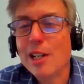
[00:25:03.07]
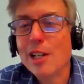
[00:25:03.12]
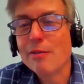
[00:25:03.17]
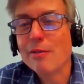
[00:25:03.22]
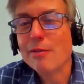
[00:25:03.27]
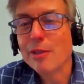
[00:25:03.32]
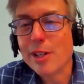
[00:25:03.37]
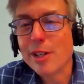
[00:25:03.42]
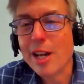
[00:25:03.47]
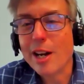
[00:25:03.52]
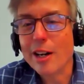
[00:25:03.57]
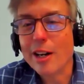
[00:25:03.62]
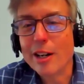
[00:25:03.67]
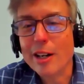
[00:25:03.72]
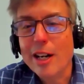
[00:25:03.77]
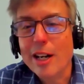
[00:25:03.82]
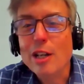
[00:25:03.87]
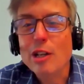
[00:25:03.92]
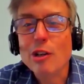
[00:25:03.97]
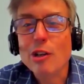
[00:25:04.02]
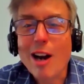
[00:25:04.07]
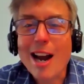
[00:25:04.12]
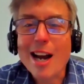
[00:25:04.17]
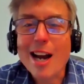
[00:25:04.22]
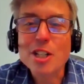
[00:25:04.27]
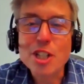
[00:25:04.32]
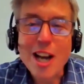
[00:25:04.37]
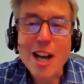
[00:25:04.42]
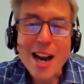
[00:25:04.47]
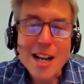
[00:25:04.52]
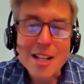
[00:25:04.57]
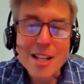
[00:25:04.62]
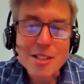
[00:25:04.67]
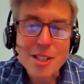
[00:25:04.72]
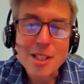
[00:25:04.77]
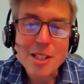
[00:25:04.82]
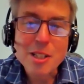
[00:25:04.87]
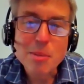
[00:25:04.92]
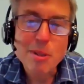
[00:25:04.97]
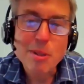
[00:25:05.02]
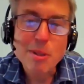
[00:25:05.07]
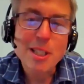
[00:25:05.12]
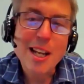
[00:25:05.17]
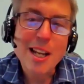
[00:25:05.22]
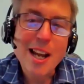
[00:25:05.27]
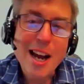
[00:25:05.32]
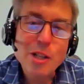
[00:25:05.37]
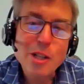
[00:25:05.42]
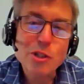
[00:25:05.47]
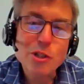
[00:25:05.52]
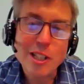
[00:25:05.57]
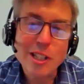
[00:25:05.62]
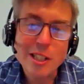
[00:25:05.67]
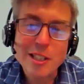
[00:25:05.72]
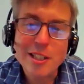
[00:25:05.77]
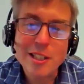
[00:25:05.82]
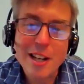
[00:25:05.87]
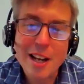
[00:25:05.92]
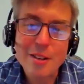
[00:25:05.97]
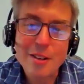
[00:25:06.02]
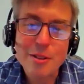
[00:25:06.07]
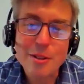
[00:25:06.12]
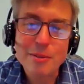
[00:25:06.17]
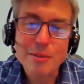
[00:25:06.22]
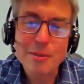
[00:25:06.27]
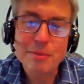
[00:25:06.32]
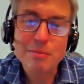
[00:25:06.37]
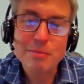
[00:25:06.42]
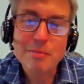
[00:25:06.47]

comfort care, you're actually asking to be dehydrated to death.